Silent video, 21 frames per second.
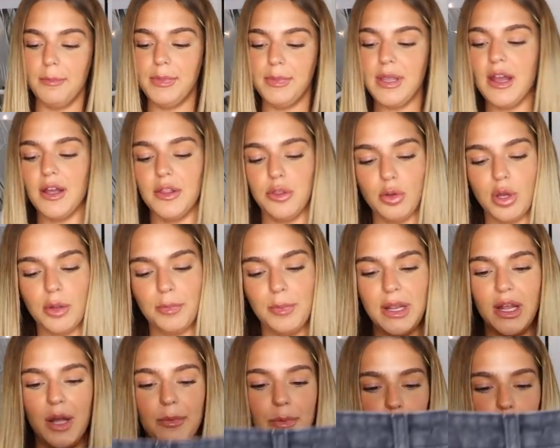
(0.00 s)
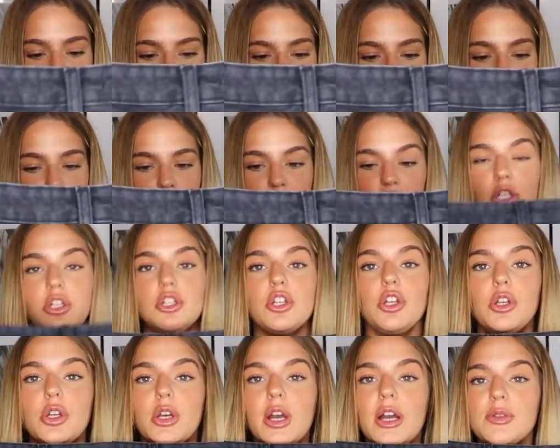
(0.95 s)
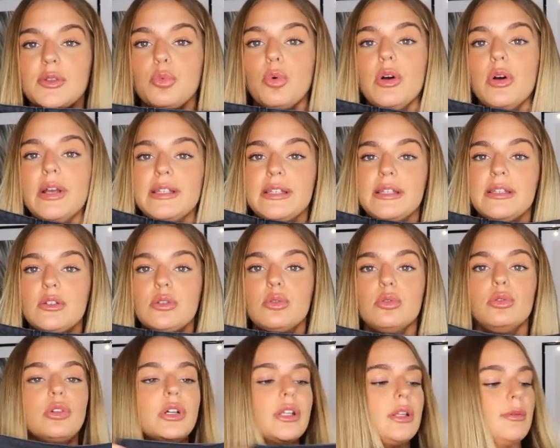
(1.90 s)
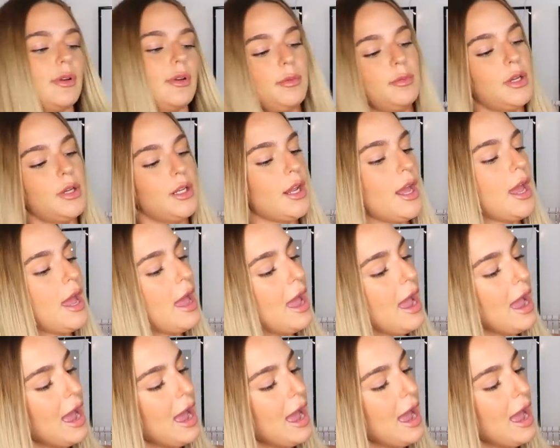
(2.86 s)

But yeah, I thought I'd pick up all 3 just to show you guys what is in store at the moment.